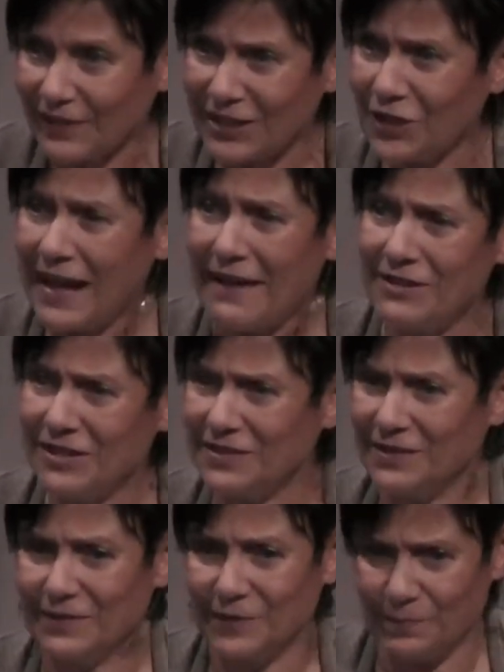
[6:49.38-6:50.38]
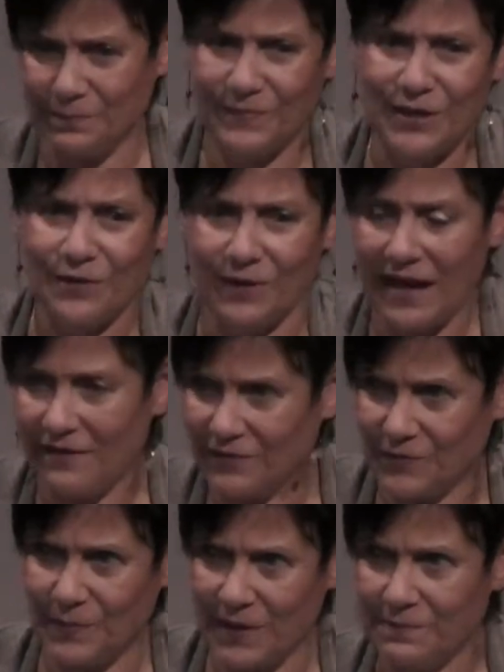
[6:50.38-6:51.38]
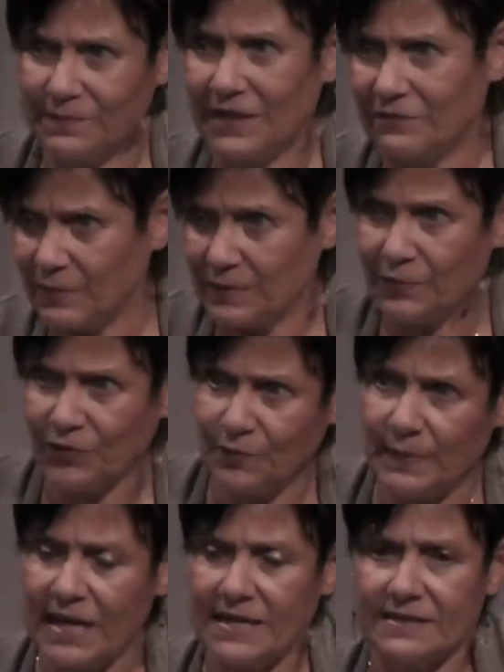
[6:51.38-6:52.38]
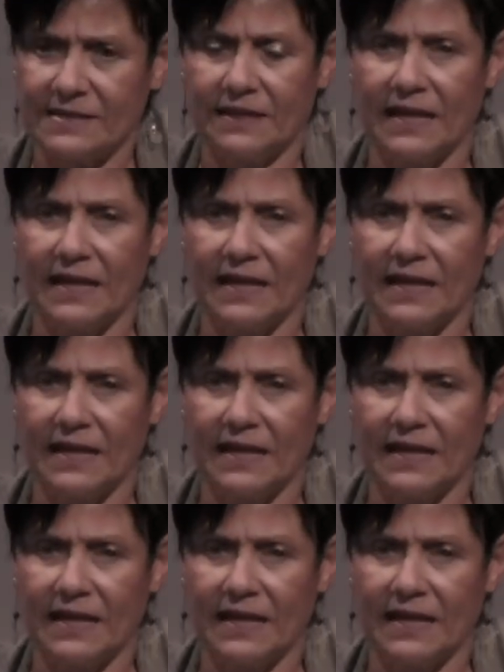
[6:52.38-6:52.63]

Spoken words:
having to give people space and